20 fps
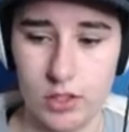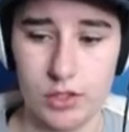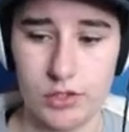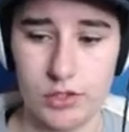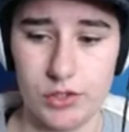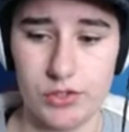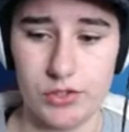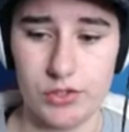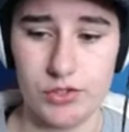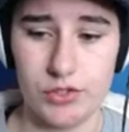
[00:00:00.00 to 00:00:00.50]

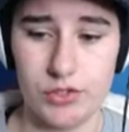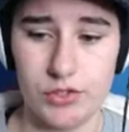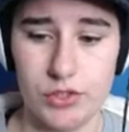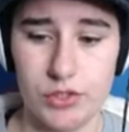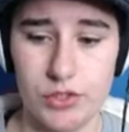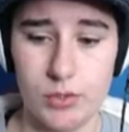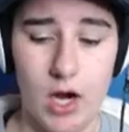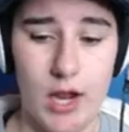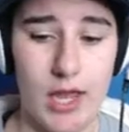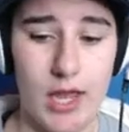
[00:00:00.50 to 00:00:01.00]
are
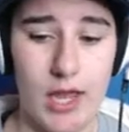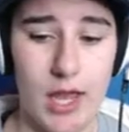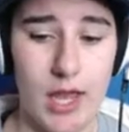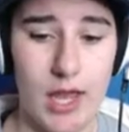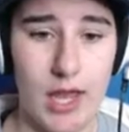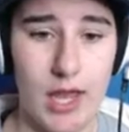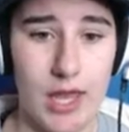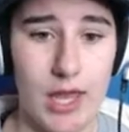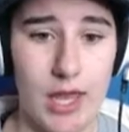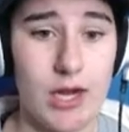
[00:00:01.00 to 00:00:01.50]
in a
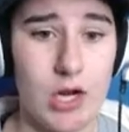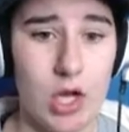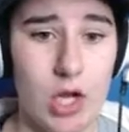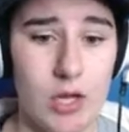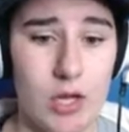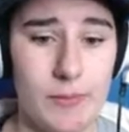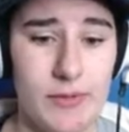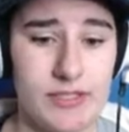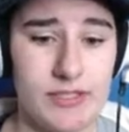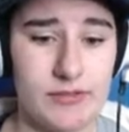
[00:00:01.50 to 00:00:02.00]
hot mess right
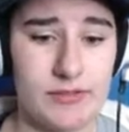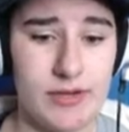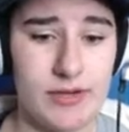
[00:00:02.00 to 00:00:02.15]
now.